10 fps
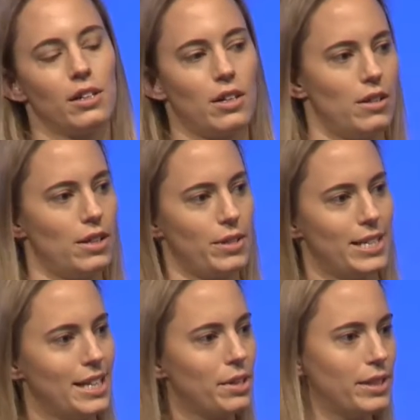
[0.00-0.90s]
called our
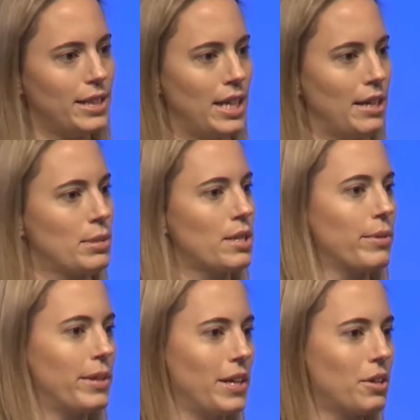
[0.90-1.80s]
secret apps,
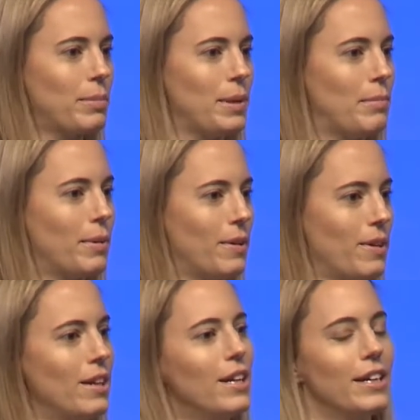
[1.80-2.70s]
where young
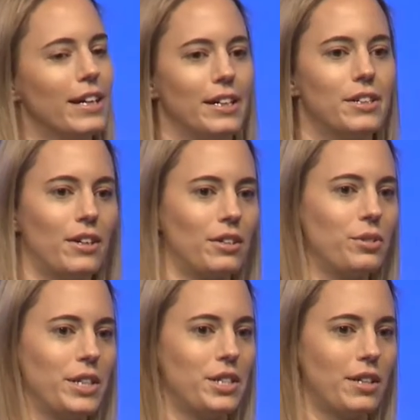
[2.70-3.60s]
people can talk
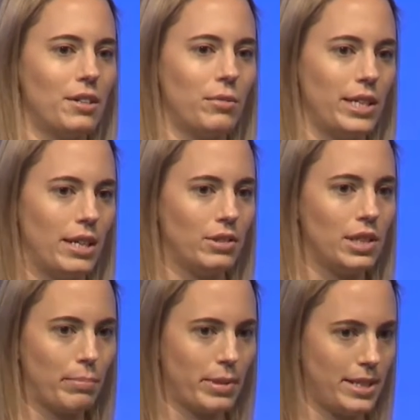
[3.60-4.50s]
to each other without
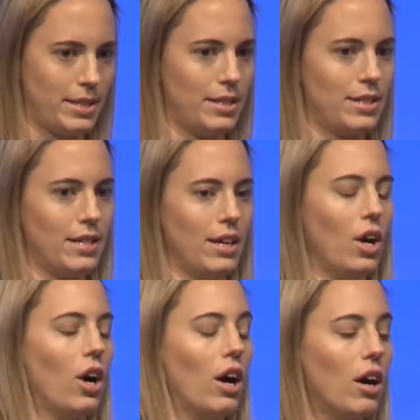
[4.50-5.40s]
the presence
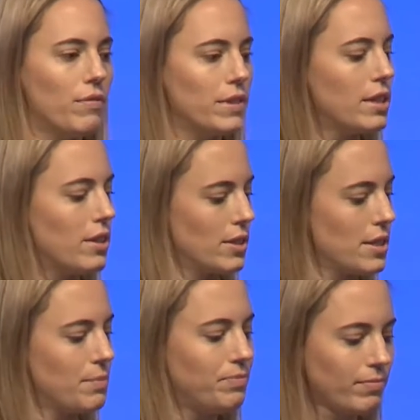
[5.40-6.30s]
of
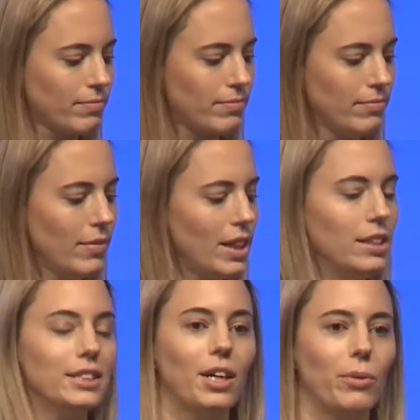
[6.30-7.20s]
adults.
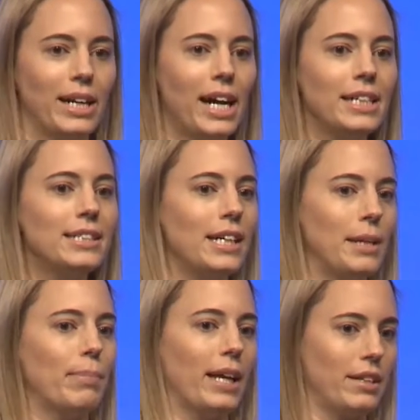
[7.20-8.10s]
So when I say
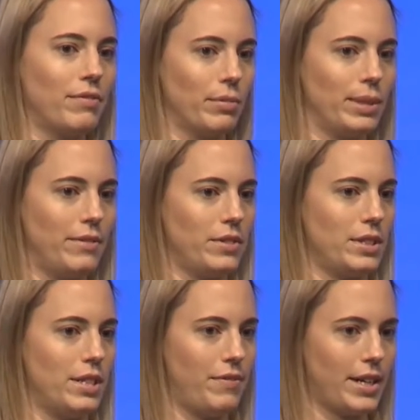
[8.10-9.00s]
platform
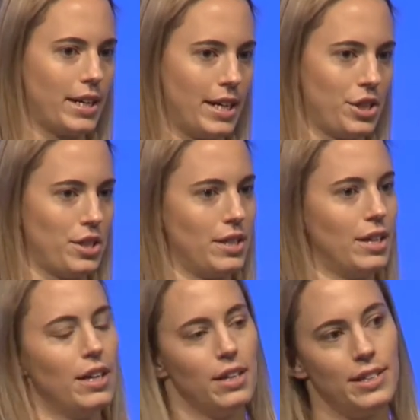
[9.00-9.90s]

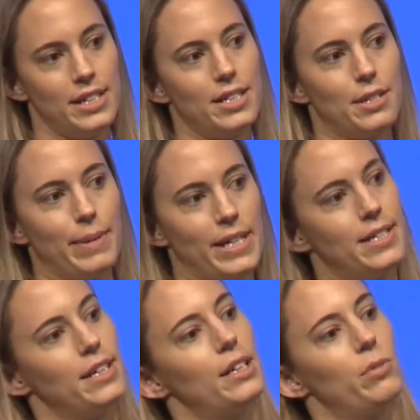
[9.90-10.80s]
diversification, this is
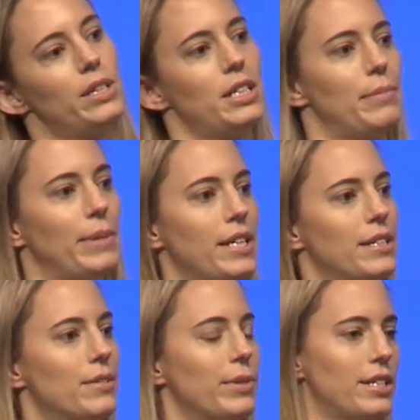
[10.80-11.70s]
basically what it
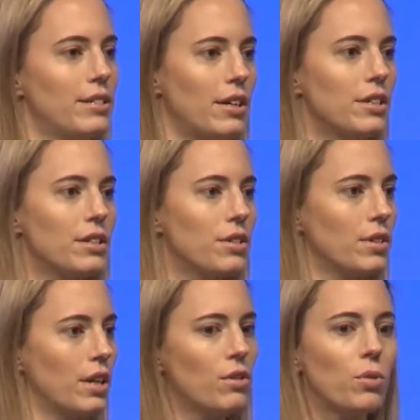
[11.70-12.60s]
means. We started to
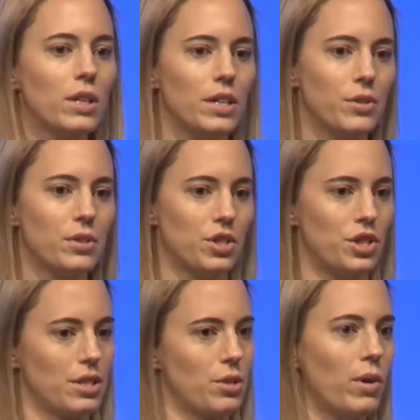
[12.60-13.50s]
not only use
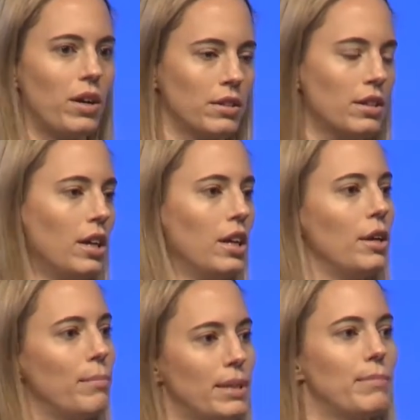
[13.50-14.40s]
just one,
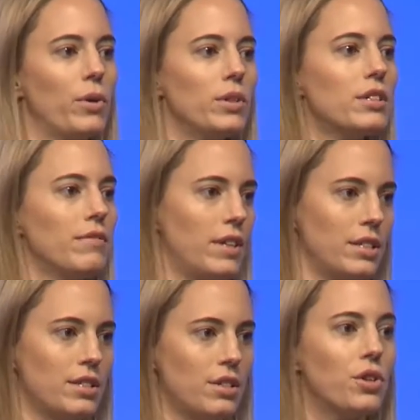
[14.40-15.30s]
but most of
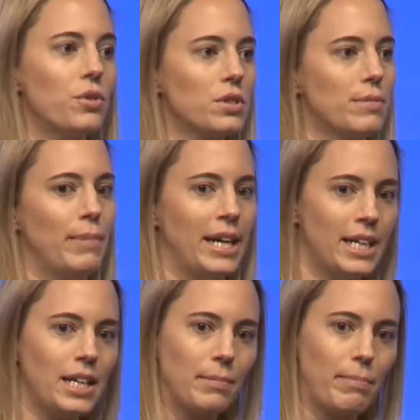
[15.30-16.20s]
us use
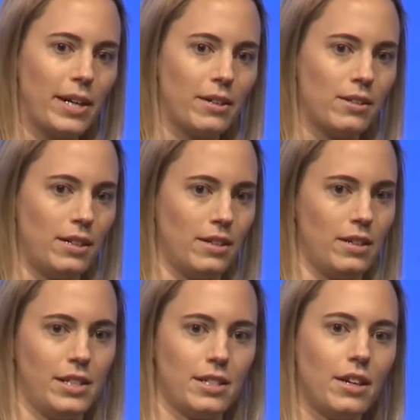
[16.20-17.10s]
many in parallel.
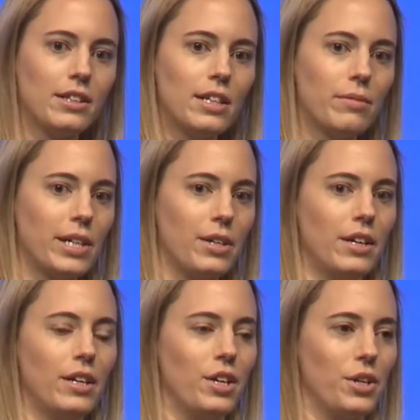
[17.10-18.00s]
It's not that we
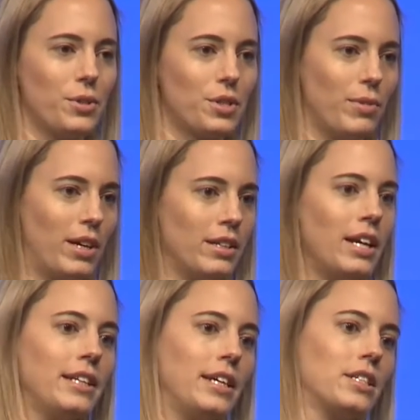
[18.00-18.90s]
use one
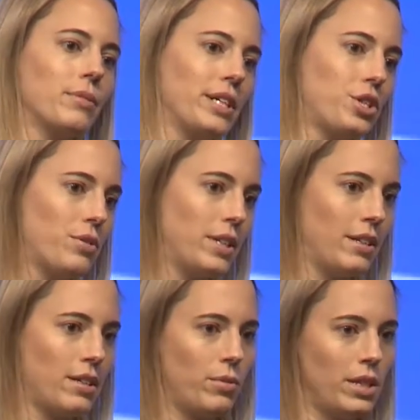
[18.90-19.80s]
and then switch to
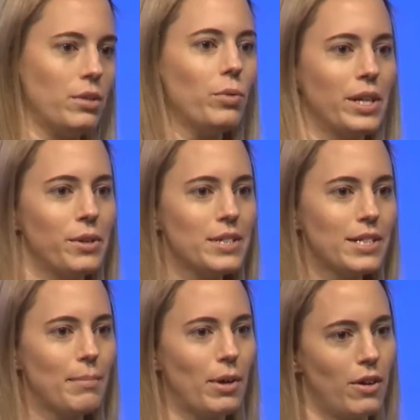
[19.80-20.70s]
another one. We use
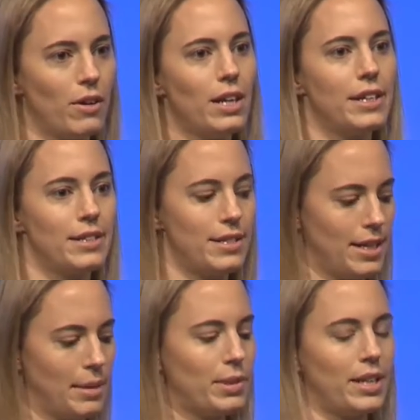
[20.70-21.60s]
them all at the
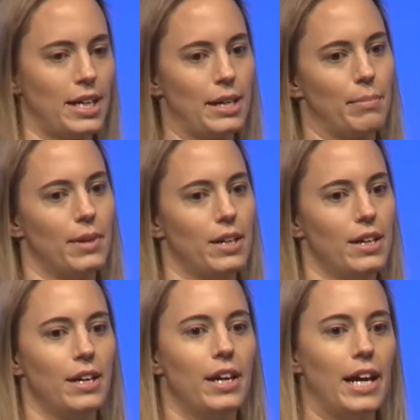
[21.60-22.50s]
same time.
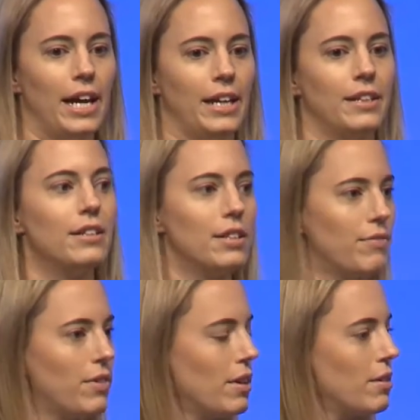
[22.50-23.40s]
And the
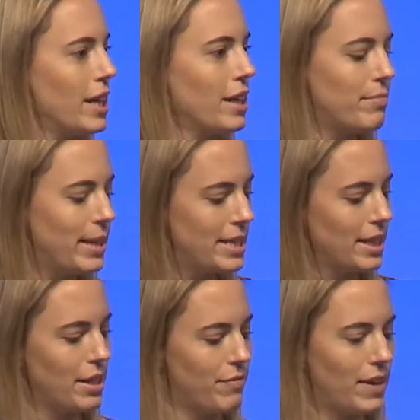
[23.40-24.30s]
following
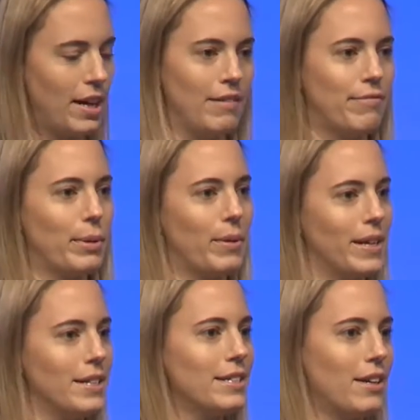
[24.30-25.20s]
basically 5
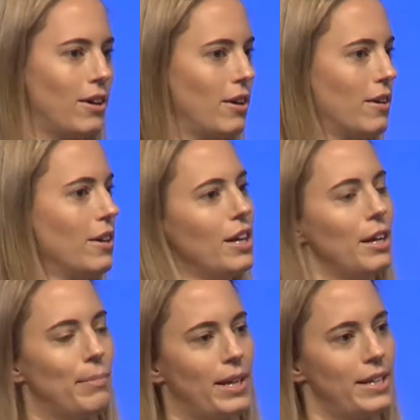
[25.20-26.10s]
points are
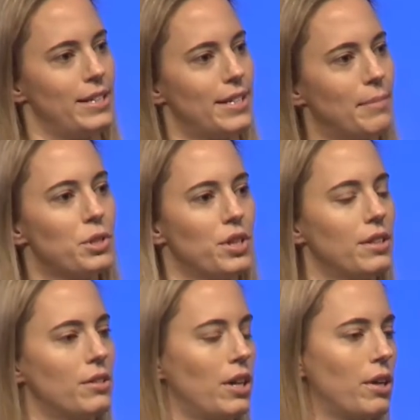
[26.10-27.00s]
my
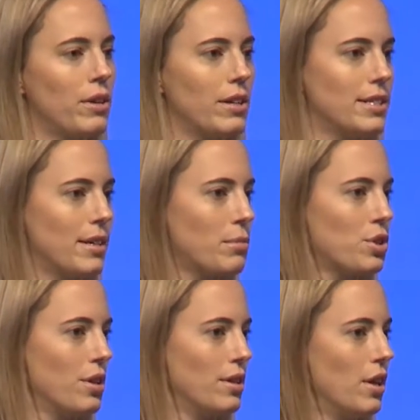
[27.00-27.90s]
assumption, or our
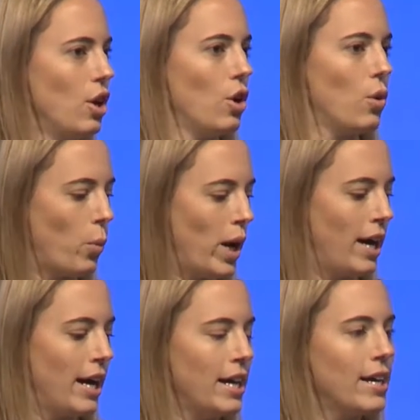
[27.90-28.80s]
assumption,
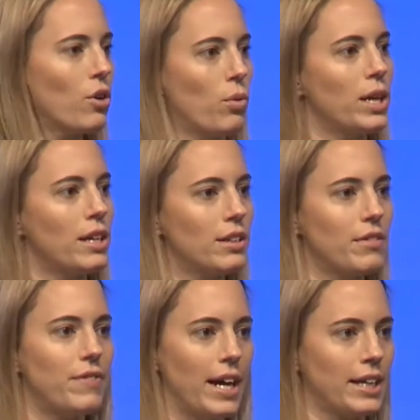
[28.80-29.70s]
why or what are the
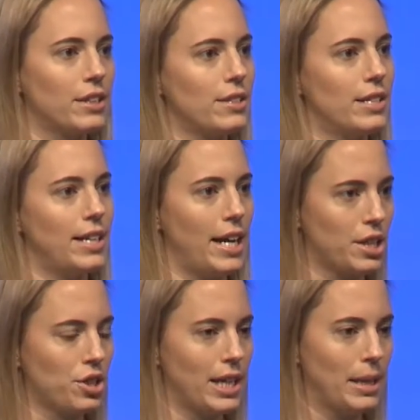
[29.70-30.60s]
factors that
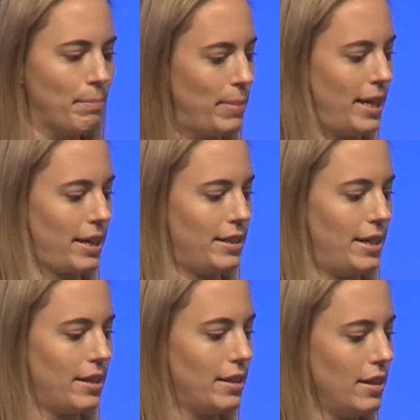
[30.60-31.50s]
actually impact
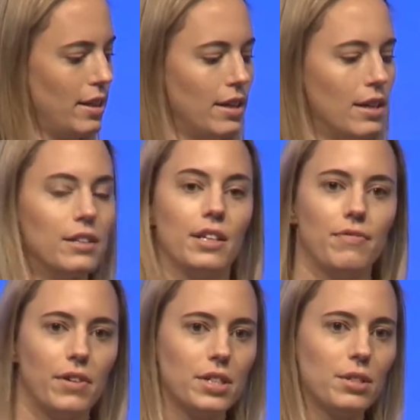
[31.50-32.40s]
that. The
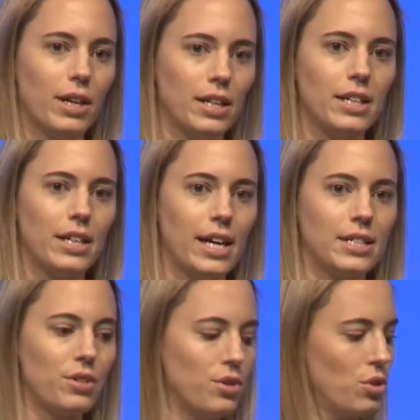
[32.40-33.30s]
first one, it
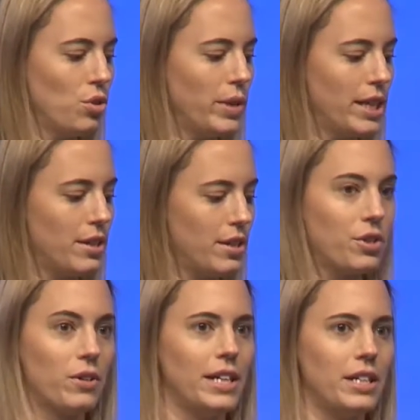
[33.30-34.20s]
has to do with
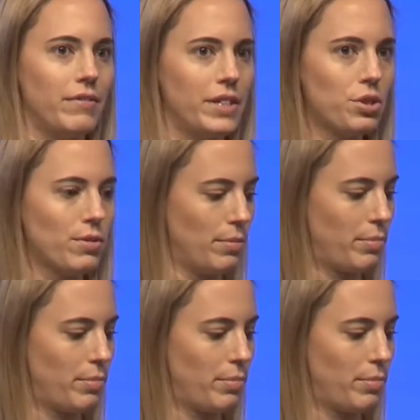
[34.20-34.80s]
your individual